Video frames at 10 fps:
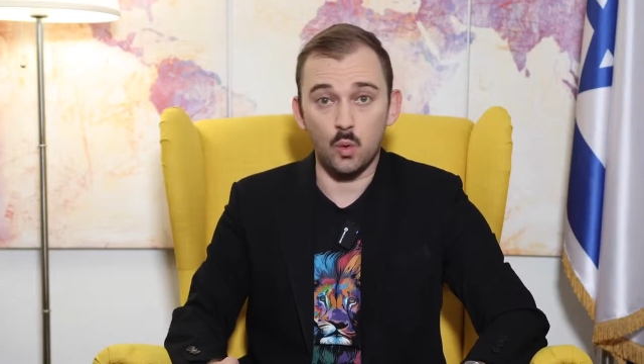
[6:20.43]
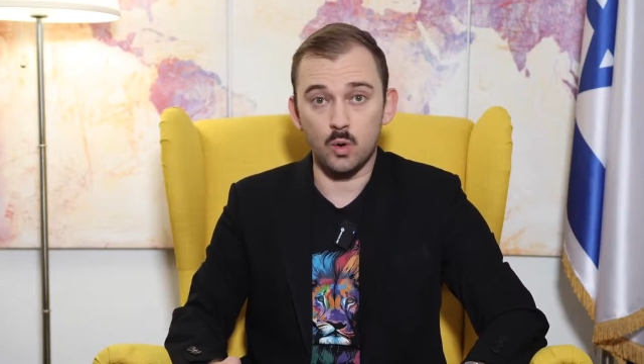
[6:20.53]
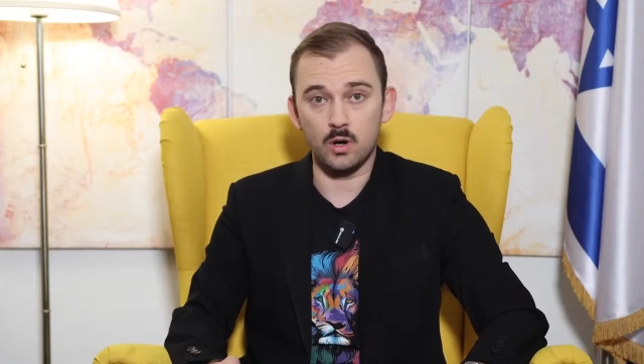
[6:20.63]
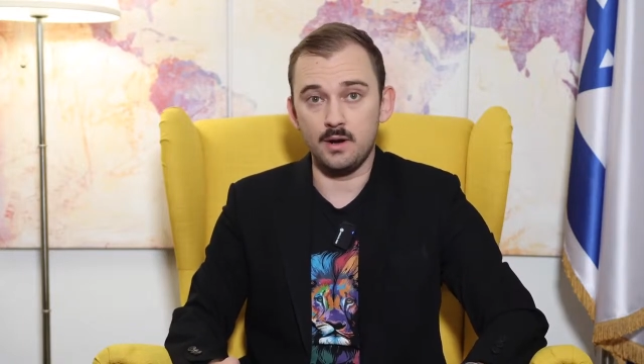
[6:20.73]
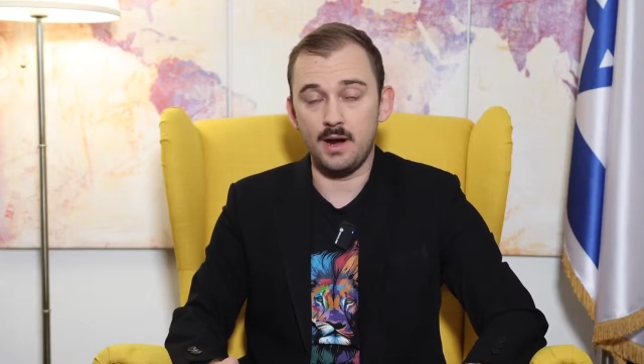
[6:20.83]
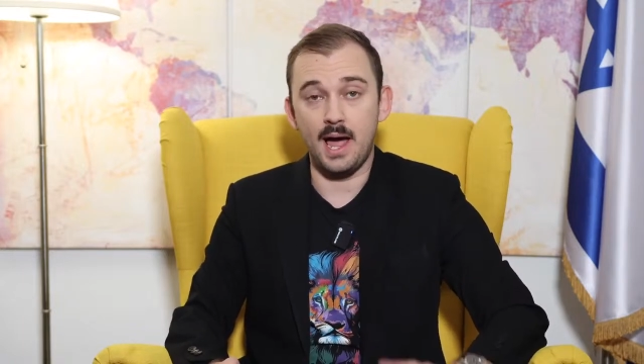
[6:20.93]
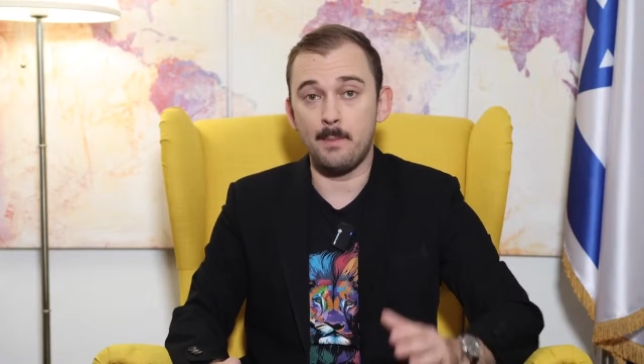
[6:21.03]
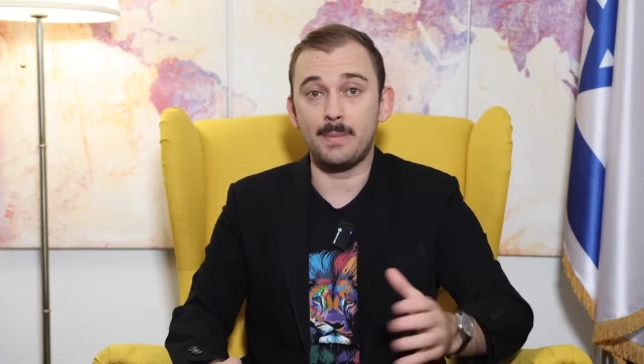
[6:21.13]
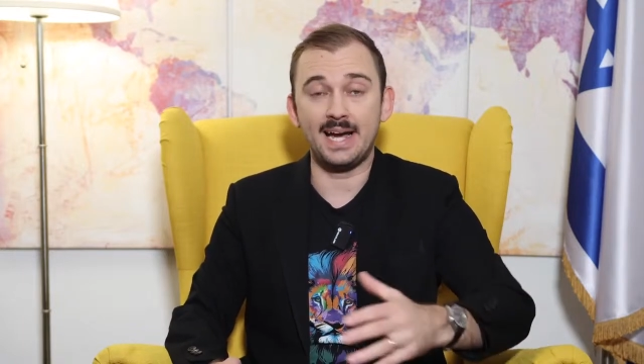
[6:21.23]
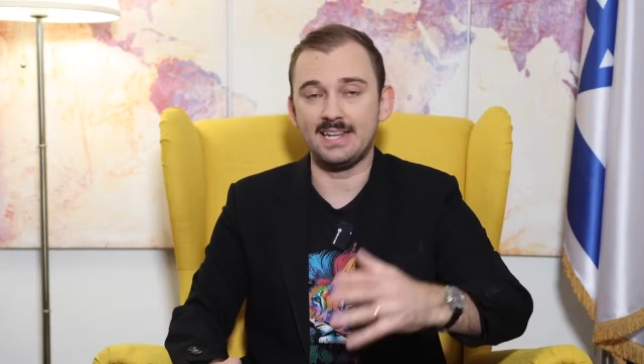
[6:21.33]
or uh,
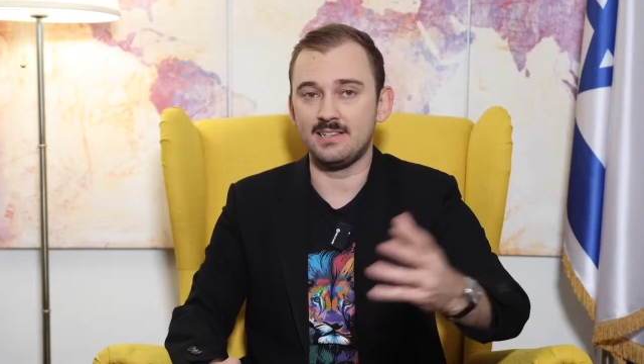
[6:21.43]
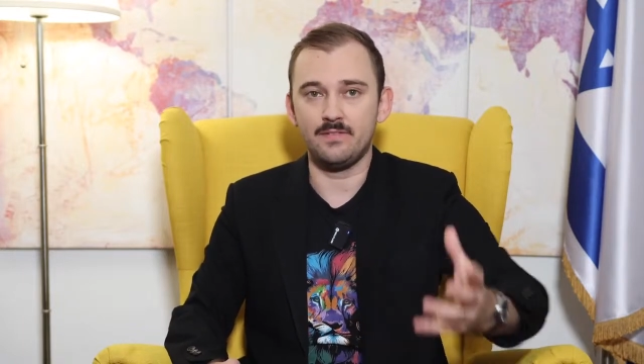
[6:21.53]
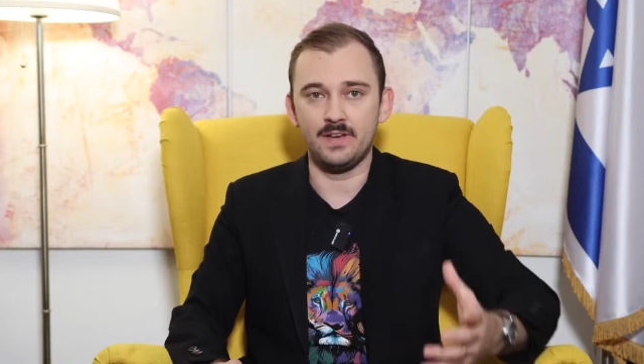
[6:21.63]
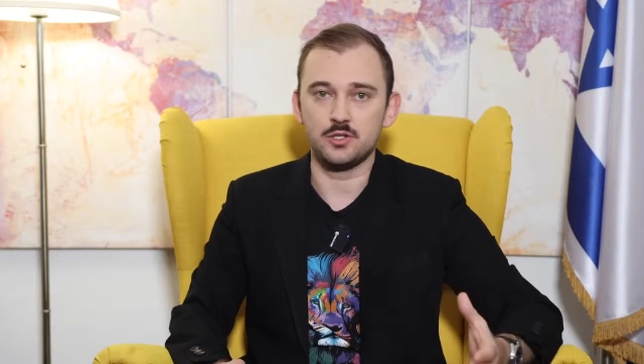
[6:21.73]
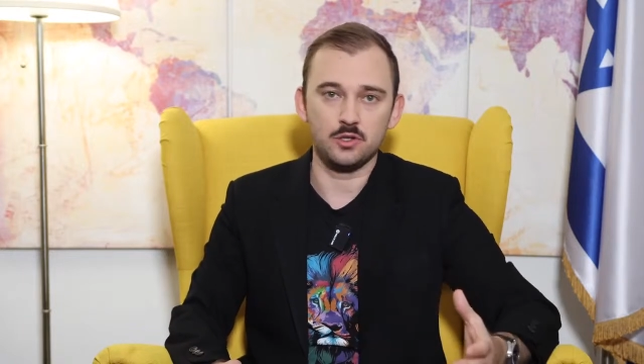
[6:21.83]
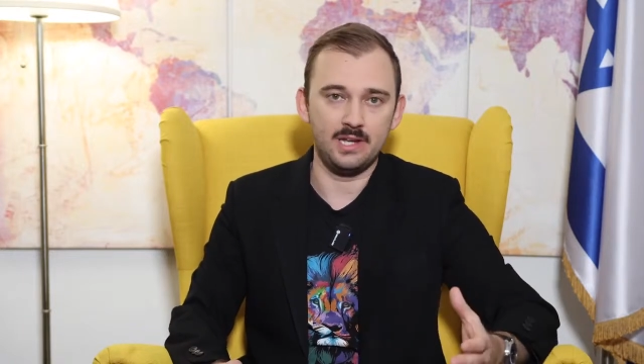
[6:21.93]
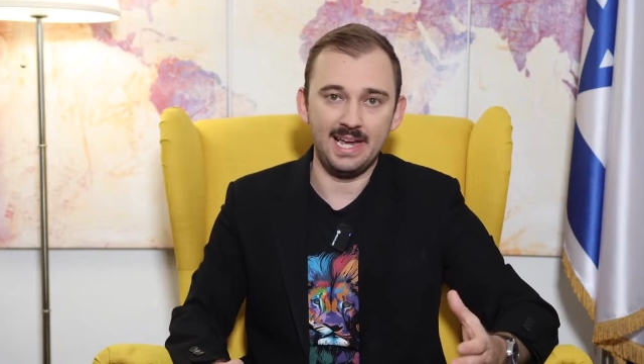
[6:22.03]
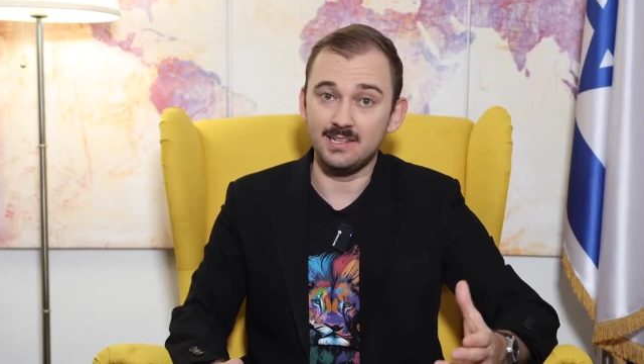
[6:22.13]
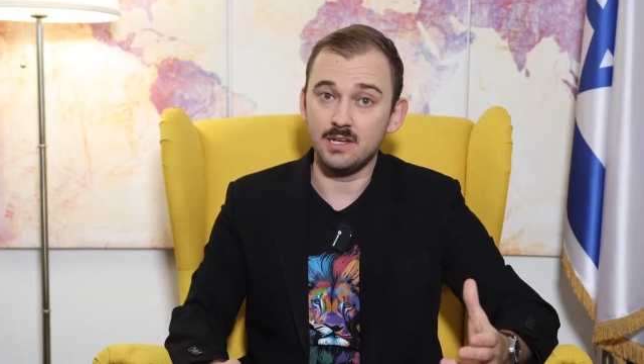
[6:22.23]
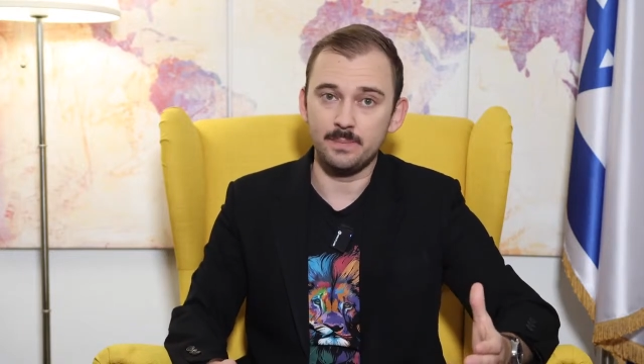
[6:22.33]
might it eventually
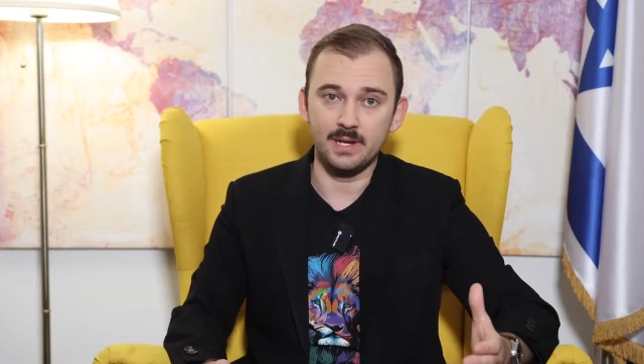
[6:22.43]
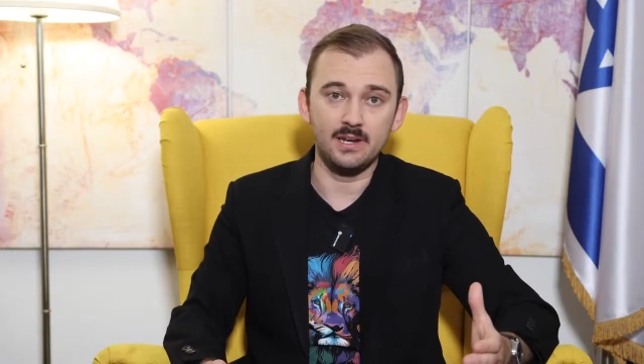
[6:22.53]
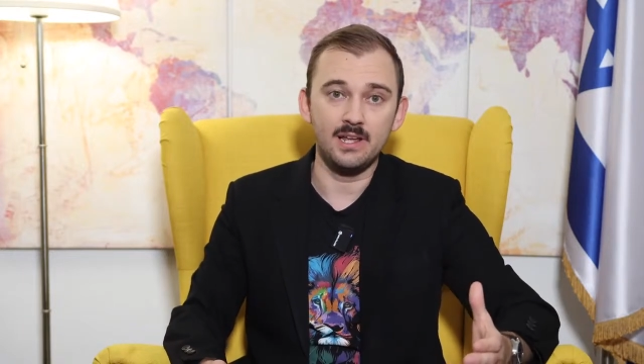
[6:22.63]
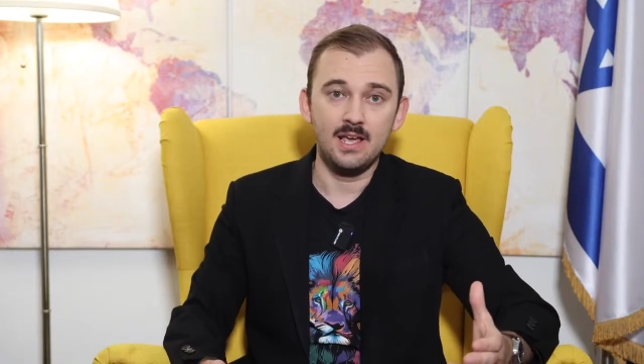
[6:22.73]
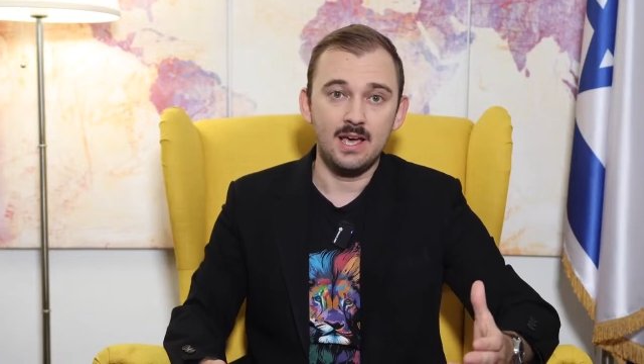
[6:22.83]
end up in